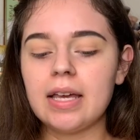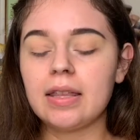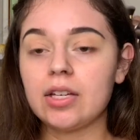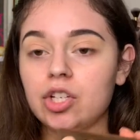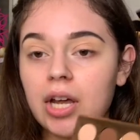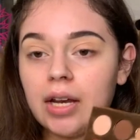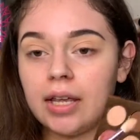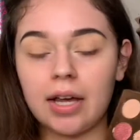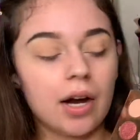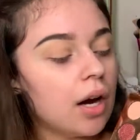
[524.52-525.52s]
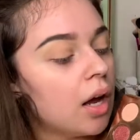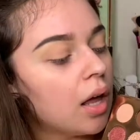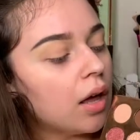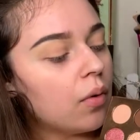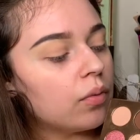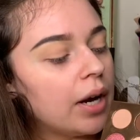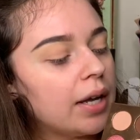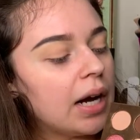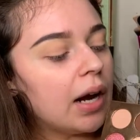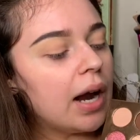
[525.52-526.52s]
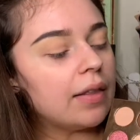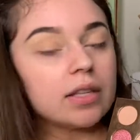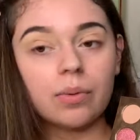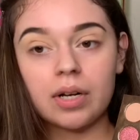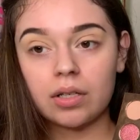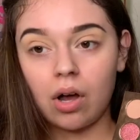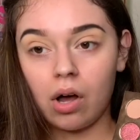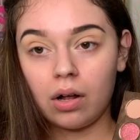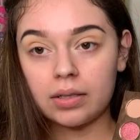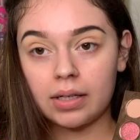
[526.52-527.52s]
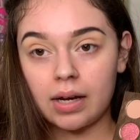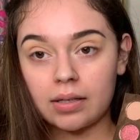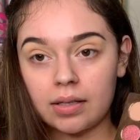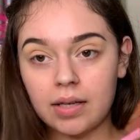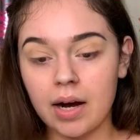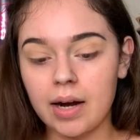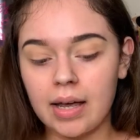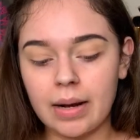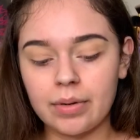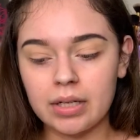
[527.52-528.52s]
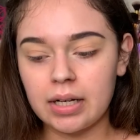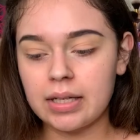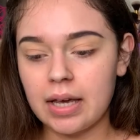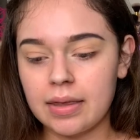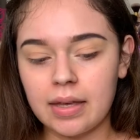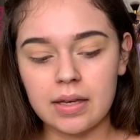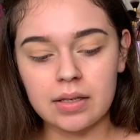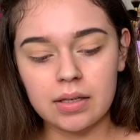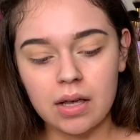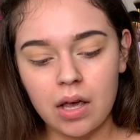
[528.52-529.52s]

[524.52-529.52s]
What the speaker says: this shade here, right here, and this one is called Necessary, and I'm just going to take this